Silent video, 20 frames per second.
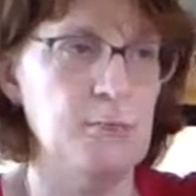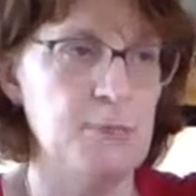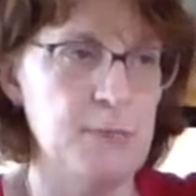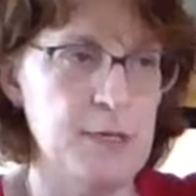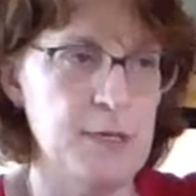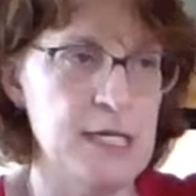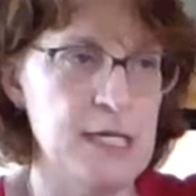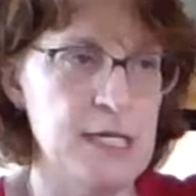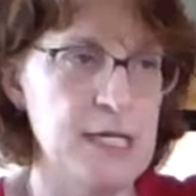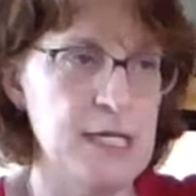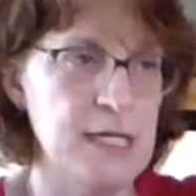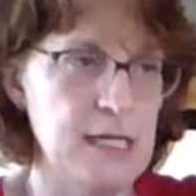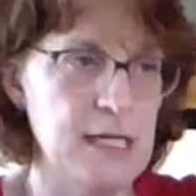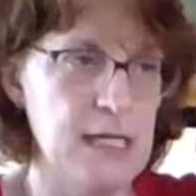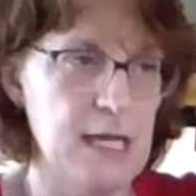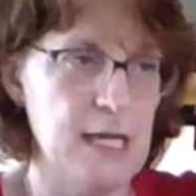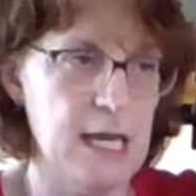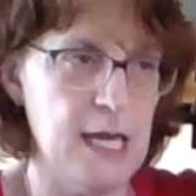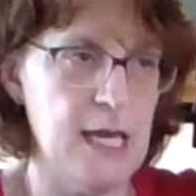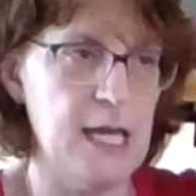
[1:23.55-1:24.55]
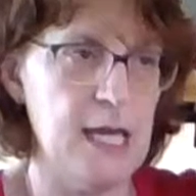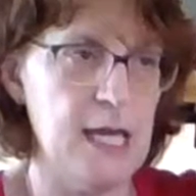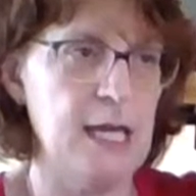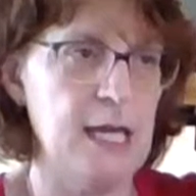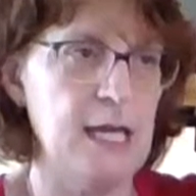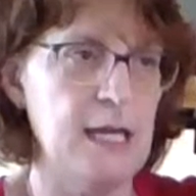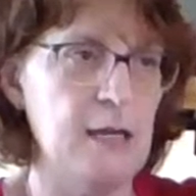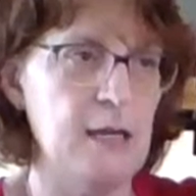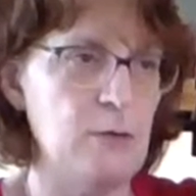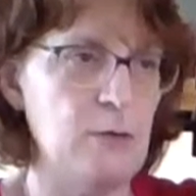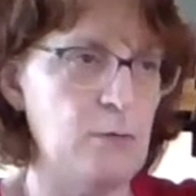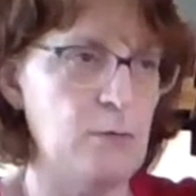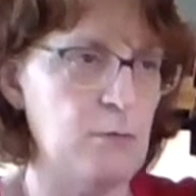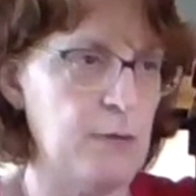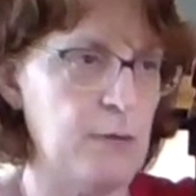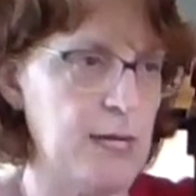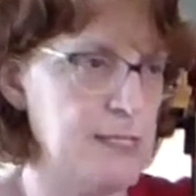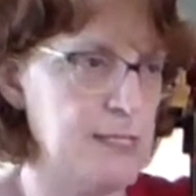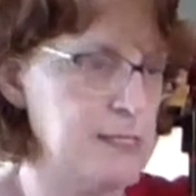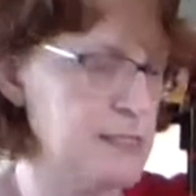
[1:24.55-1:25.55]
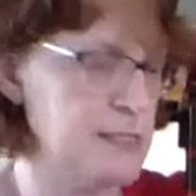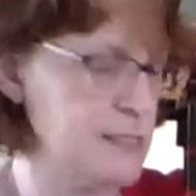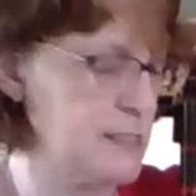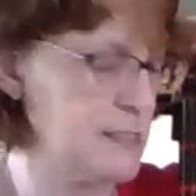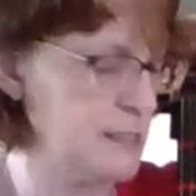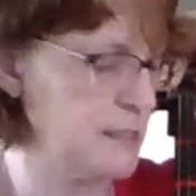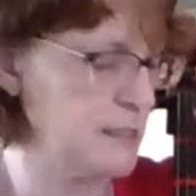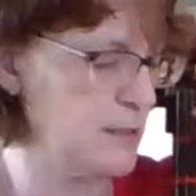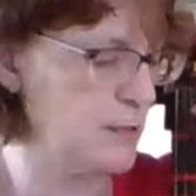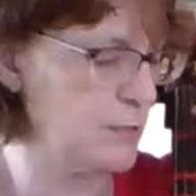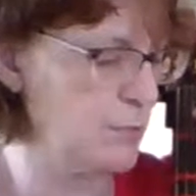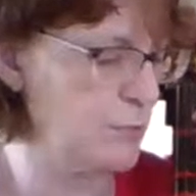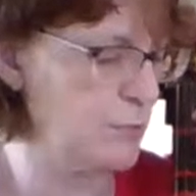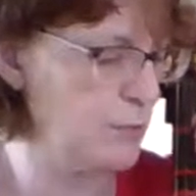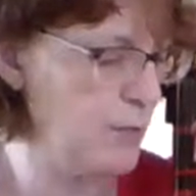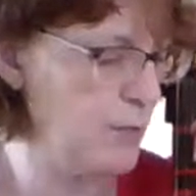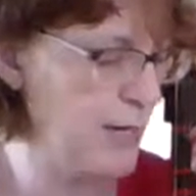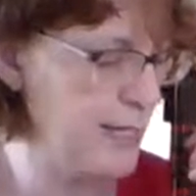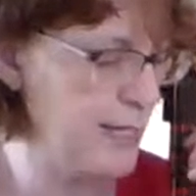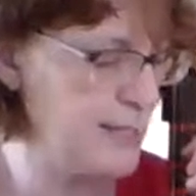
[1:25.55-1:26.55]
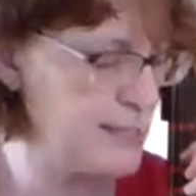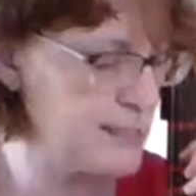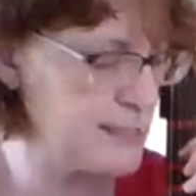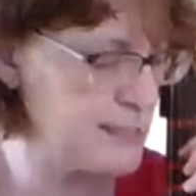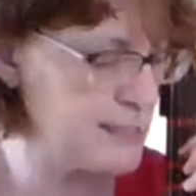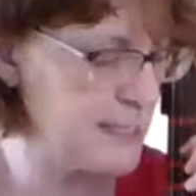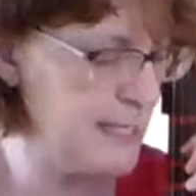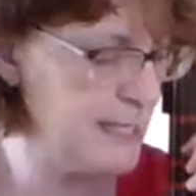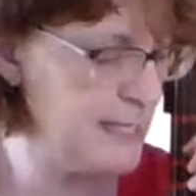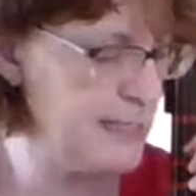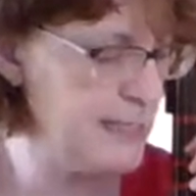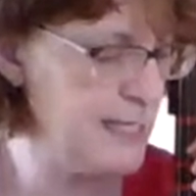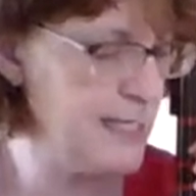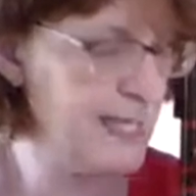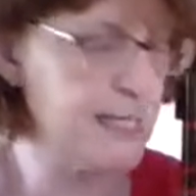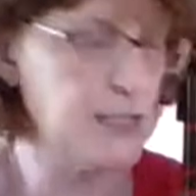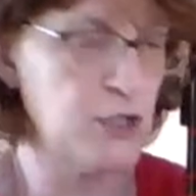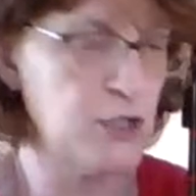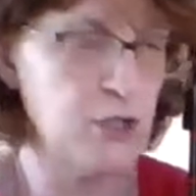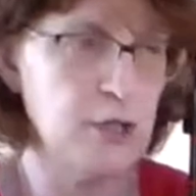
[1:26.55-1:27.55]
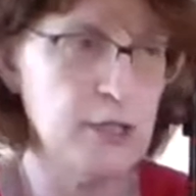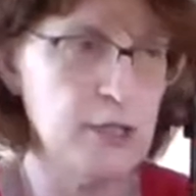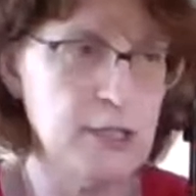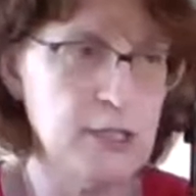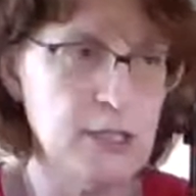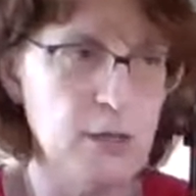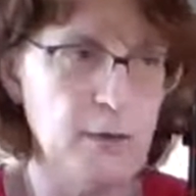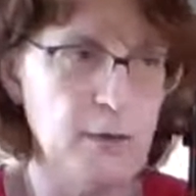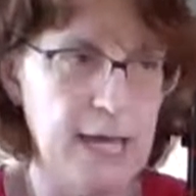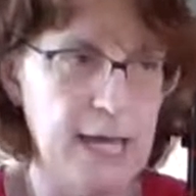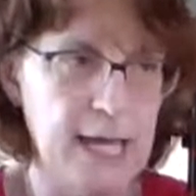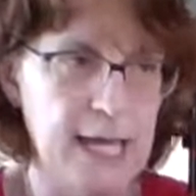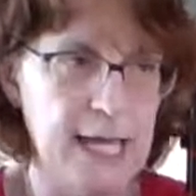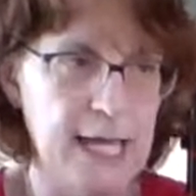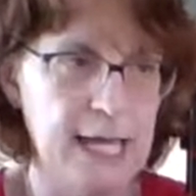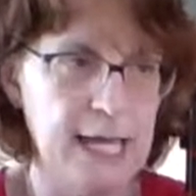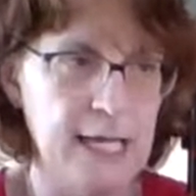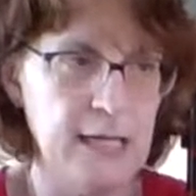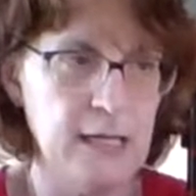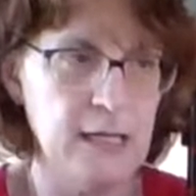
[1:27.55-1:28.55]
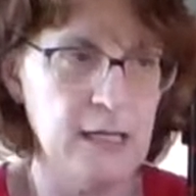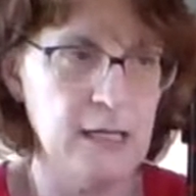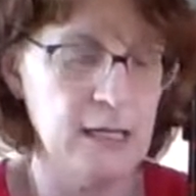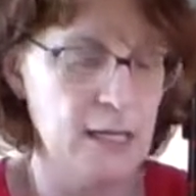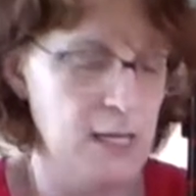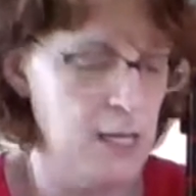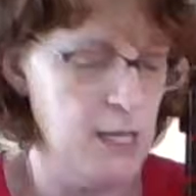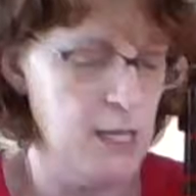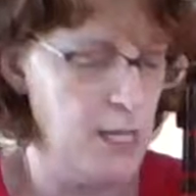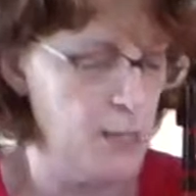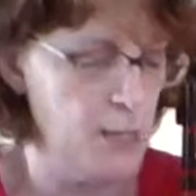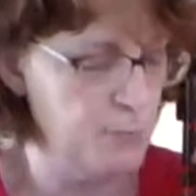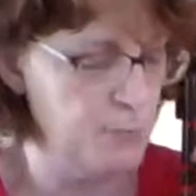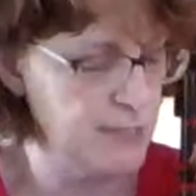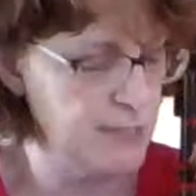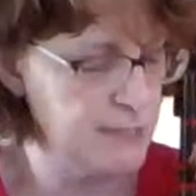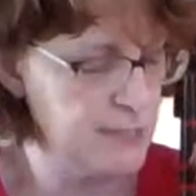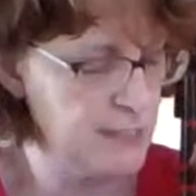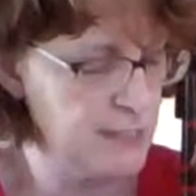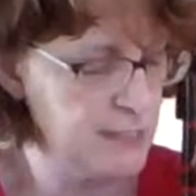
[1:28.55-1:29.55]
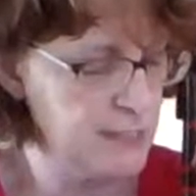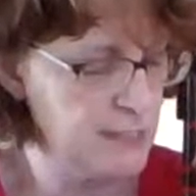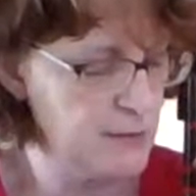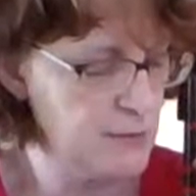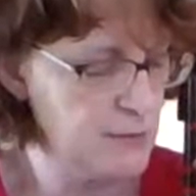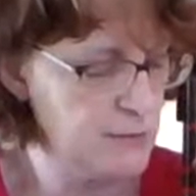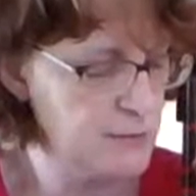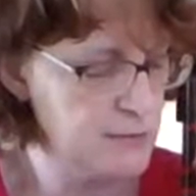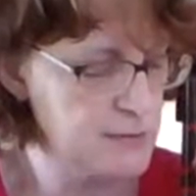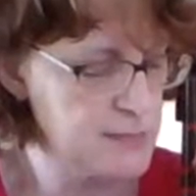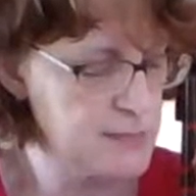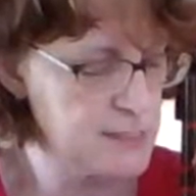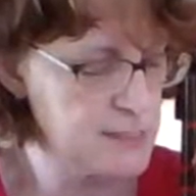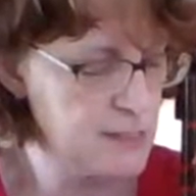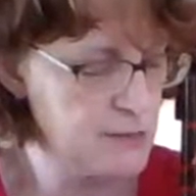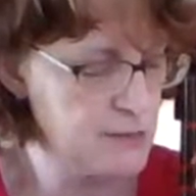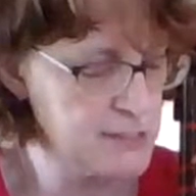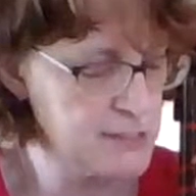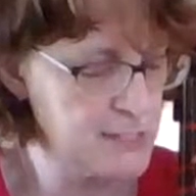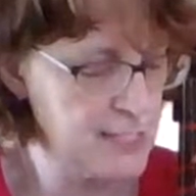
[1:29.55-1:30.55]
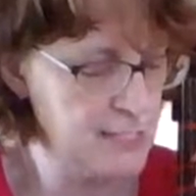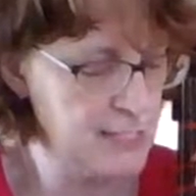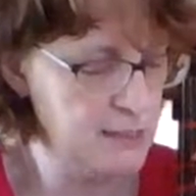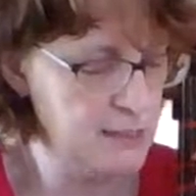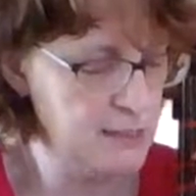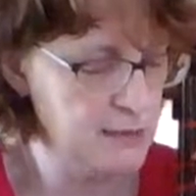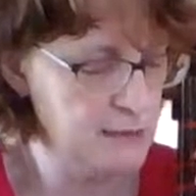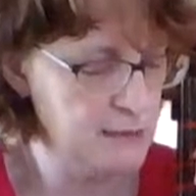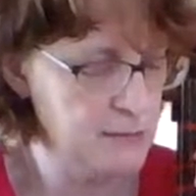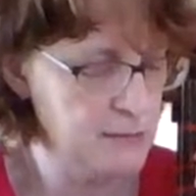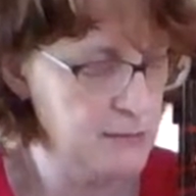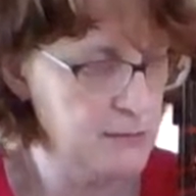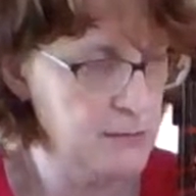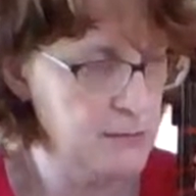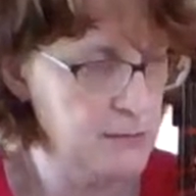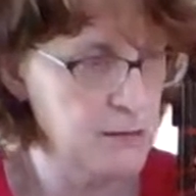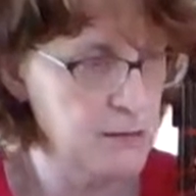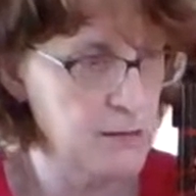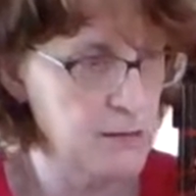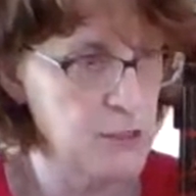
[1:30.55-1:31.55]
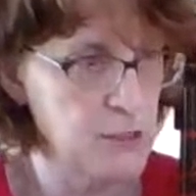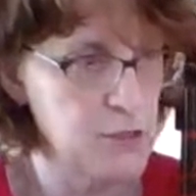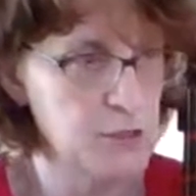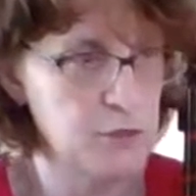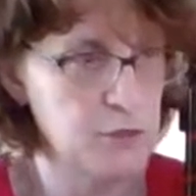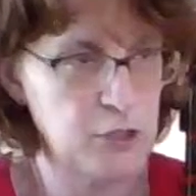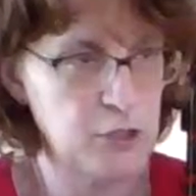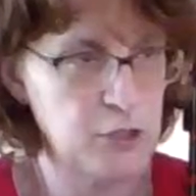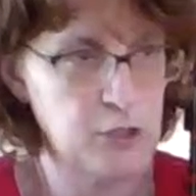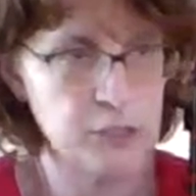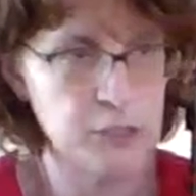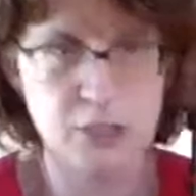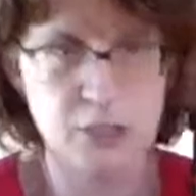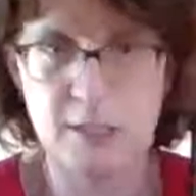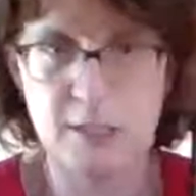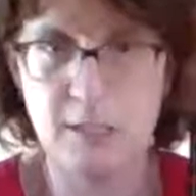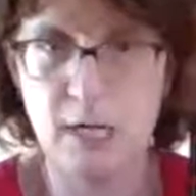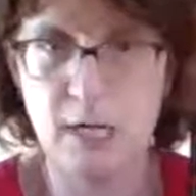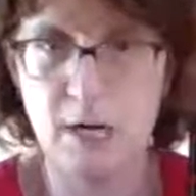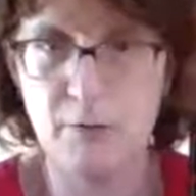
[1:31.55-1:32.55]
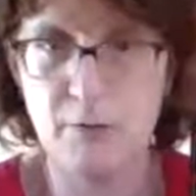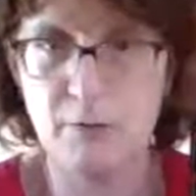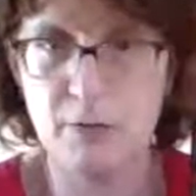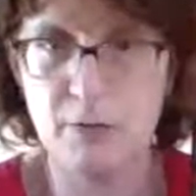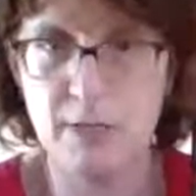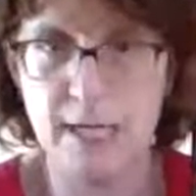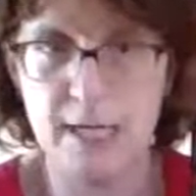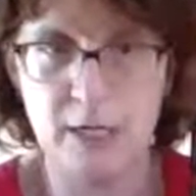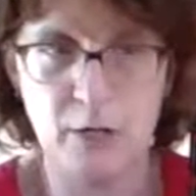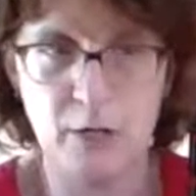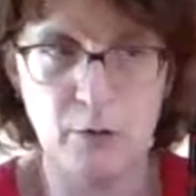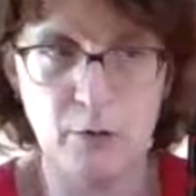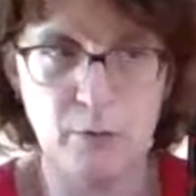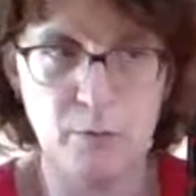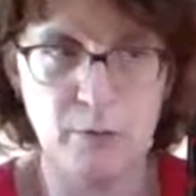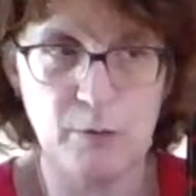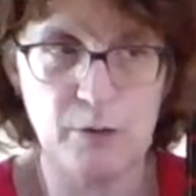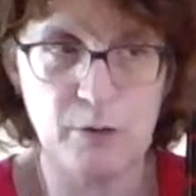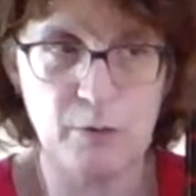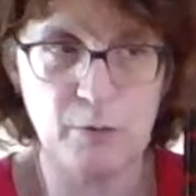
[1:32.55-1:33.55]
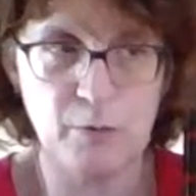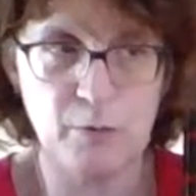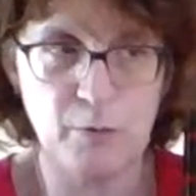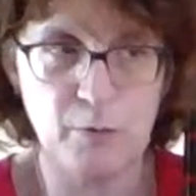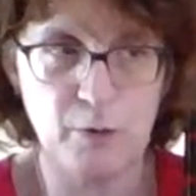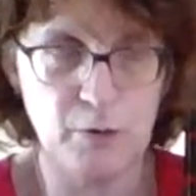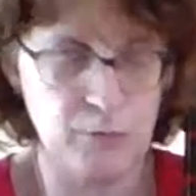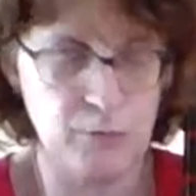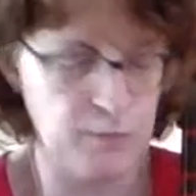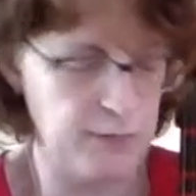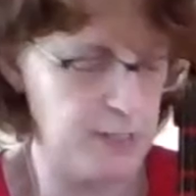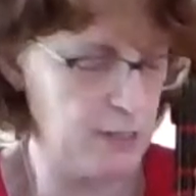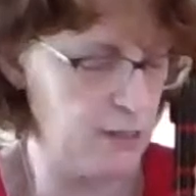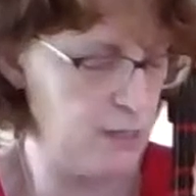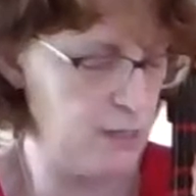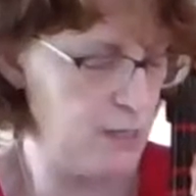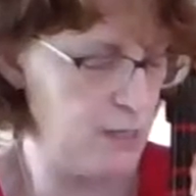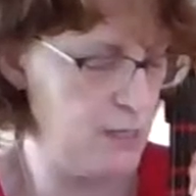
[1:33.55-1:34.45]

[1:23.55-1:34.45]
B, A, rest, rest, and then I could go A, but they are saying you could just cover that note with your 4th finger.